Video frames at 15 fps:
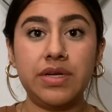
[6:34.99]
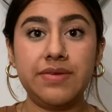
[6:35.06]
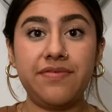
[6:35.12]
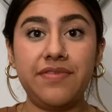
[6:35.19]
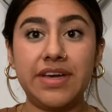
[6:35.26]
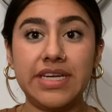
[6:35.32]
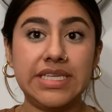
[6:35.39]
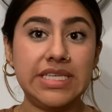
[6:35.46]

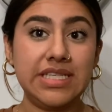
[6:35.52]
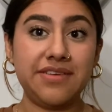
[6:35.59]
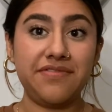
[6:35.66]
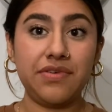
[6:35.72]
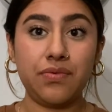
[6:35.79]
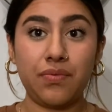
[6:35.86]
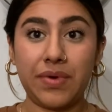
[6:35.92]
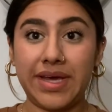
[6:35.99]
various
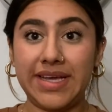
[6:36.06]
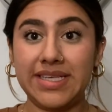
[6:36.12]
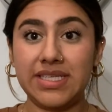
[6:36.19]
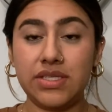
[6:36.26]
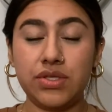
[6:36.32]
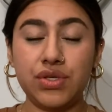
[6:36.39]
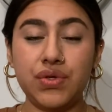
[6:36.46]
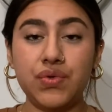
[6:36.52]
different
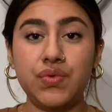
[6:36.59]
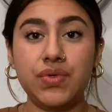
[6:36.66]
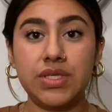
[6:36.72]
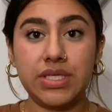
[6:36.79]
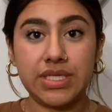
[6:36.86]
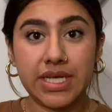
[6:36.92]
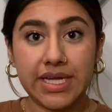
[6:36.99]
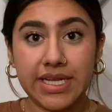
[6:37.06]
ways to
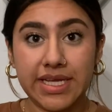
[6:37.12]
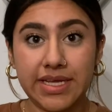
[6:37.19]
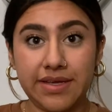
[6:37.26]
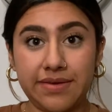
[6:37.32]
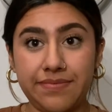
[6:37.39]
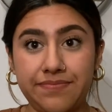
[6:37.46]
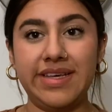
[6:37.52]
study.